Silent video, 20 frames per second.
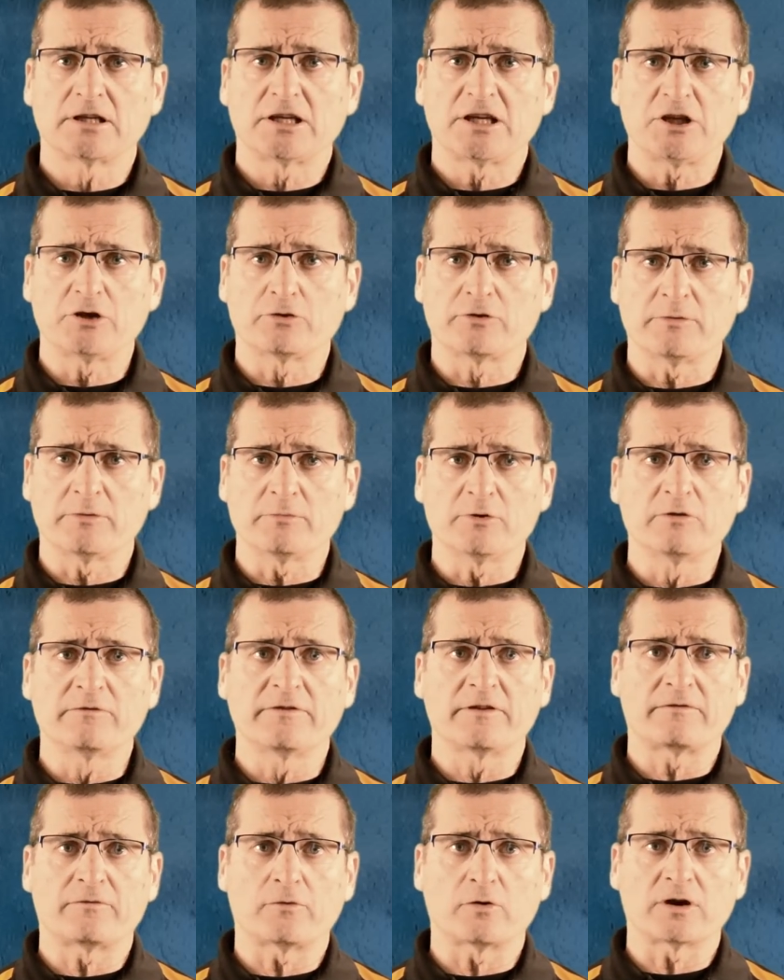You remove
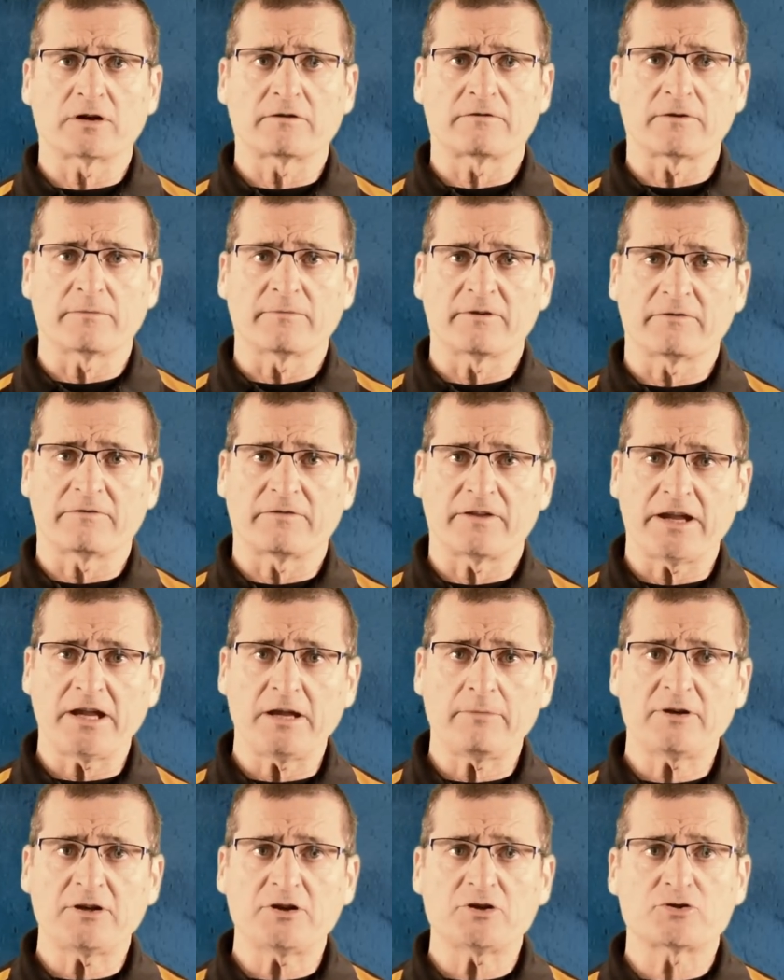the fork from the
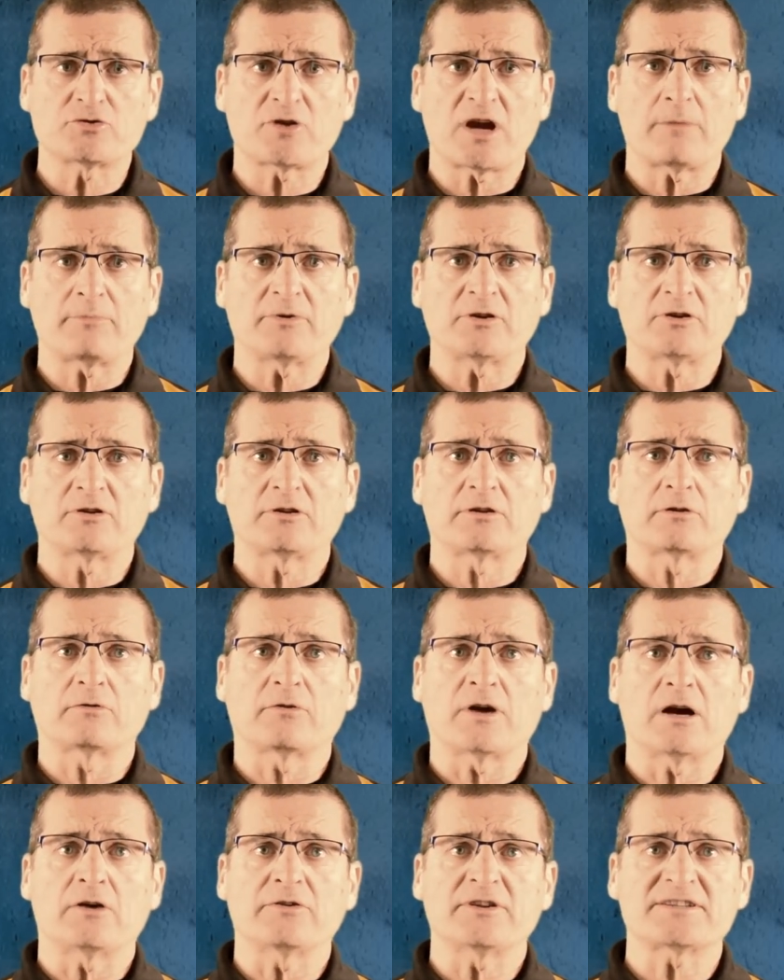flame and you drop it to the
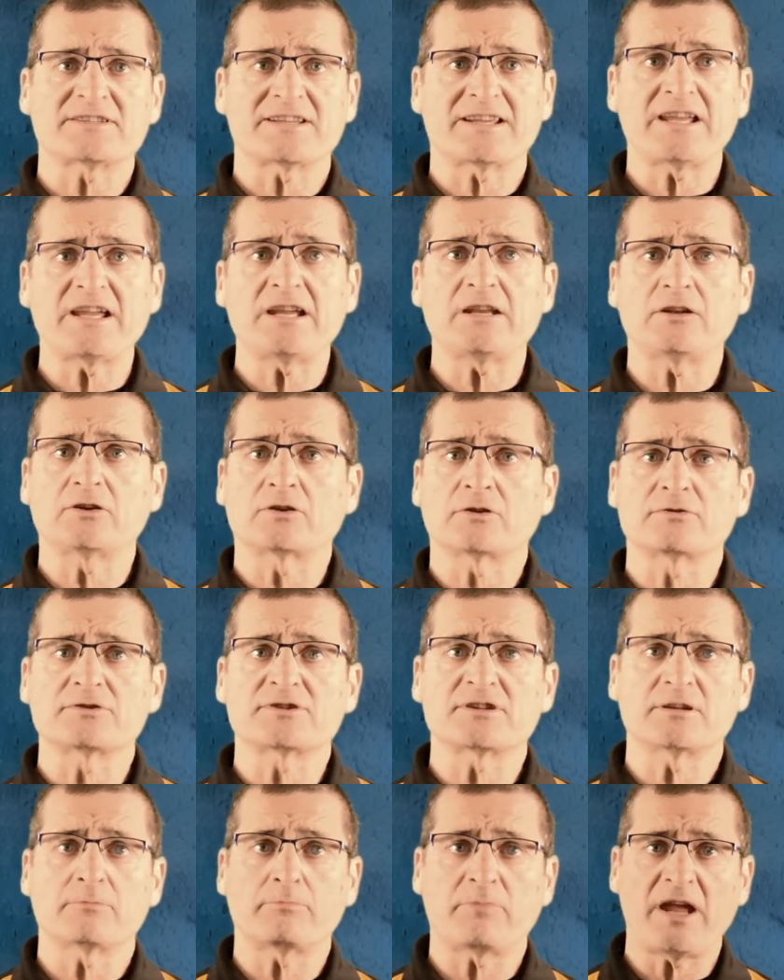ground as the heat turns
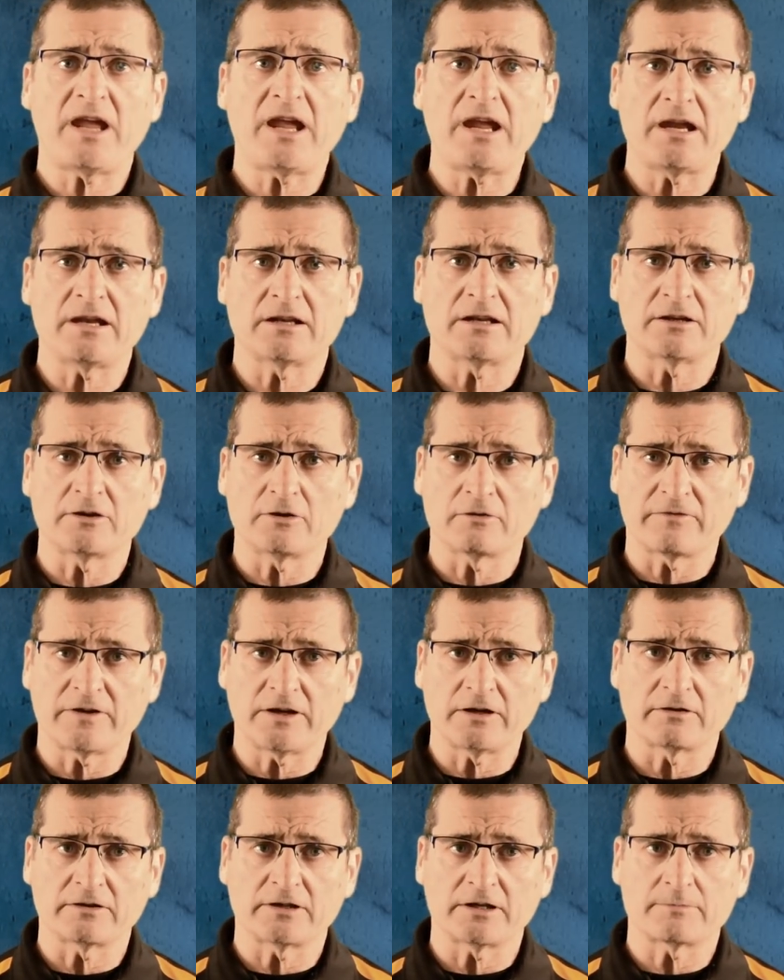into pain in your
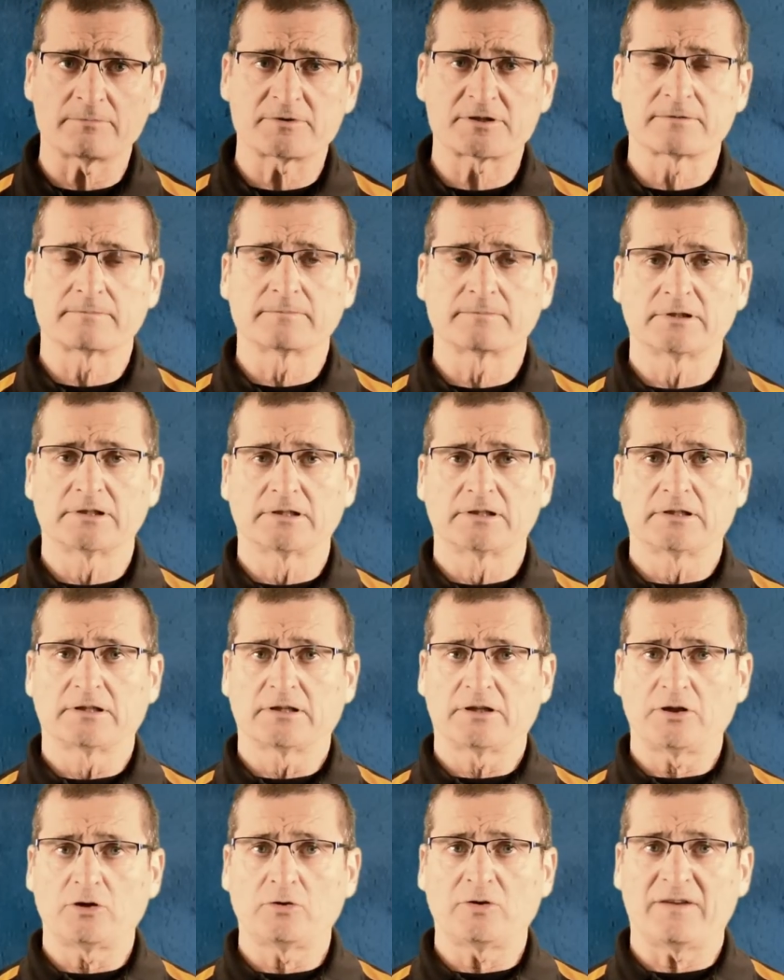fingertips.
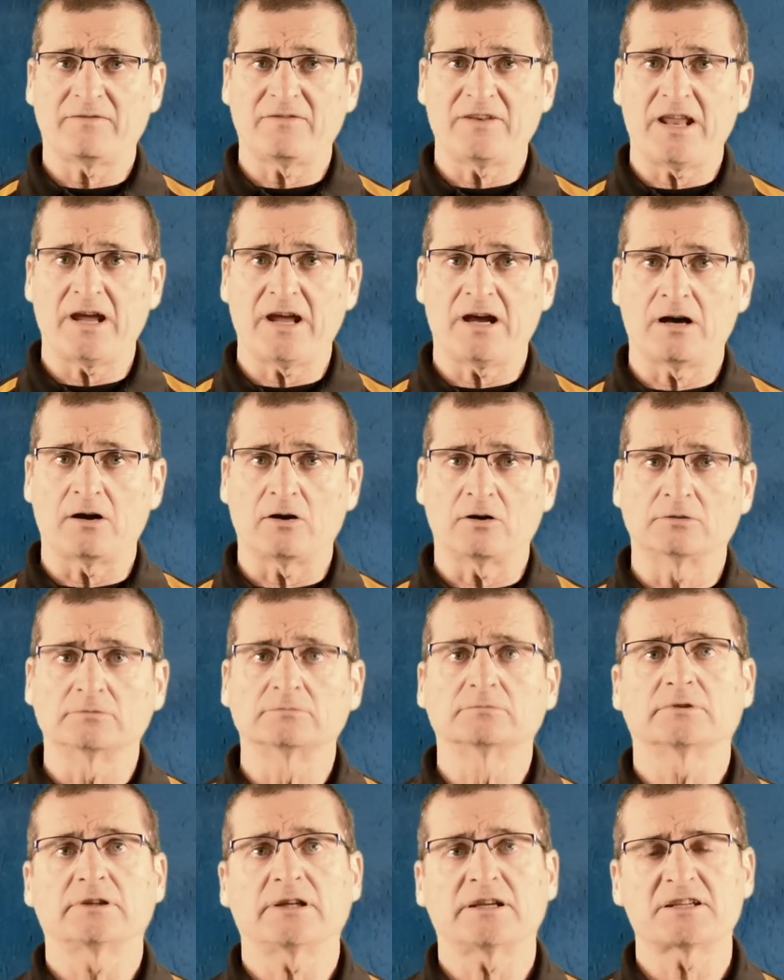You have now
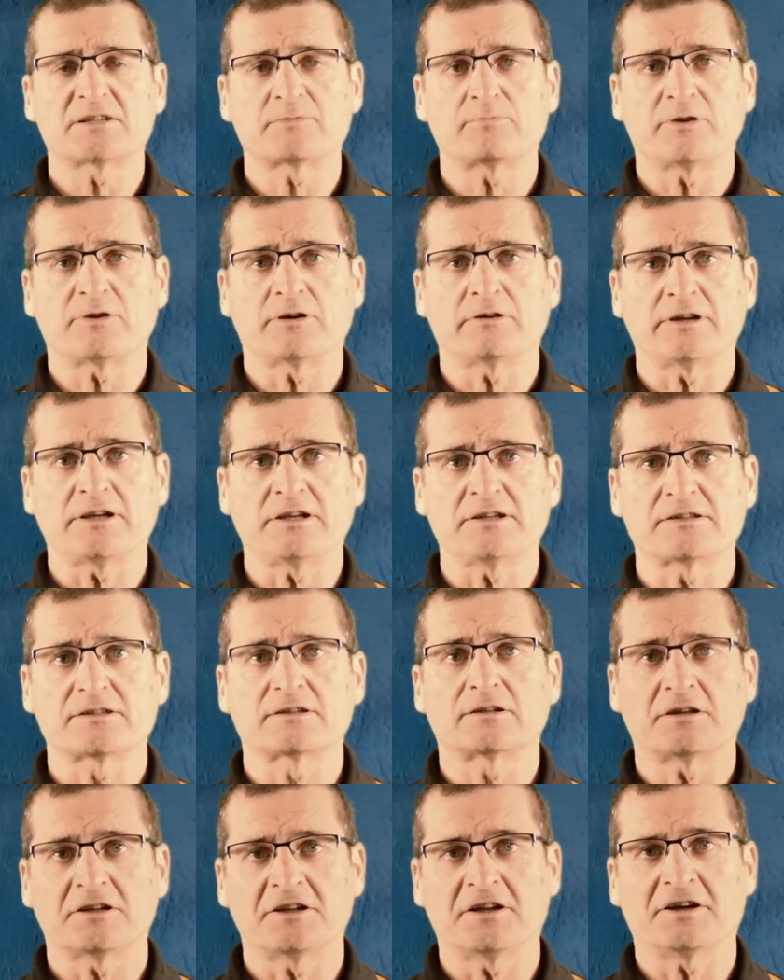experienced
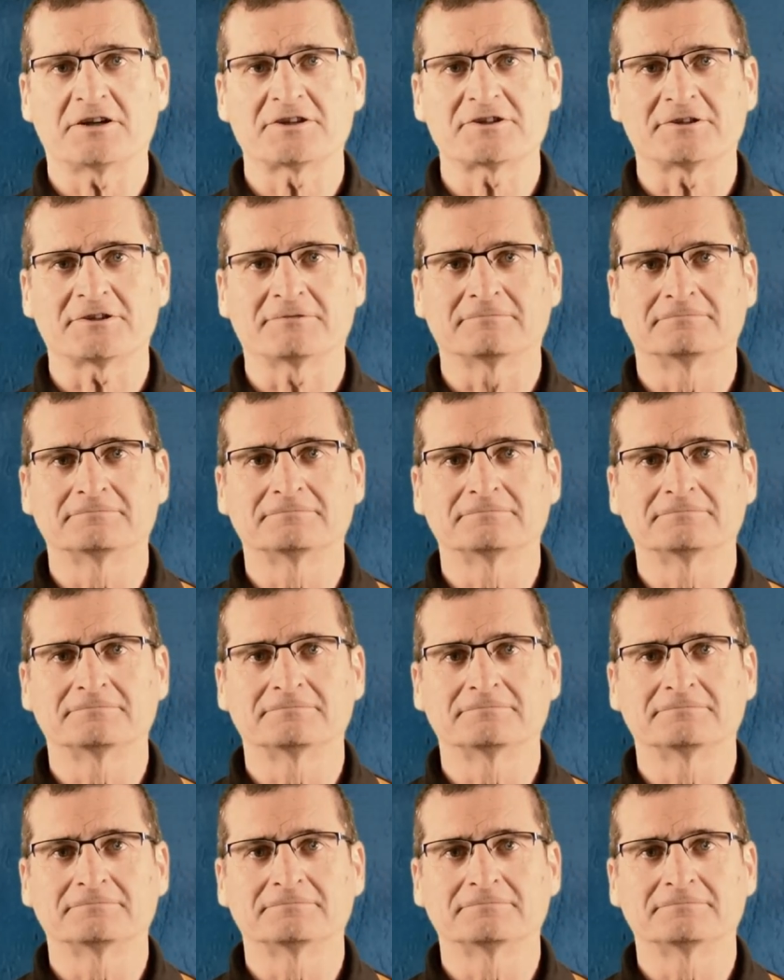conduction.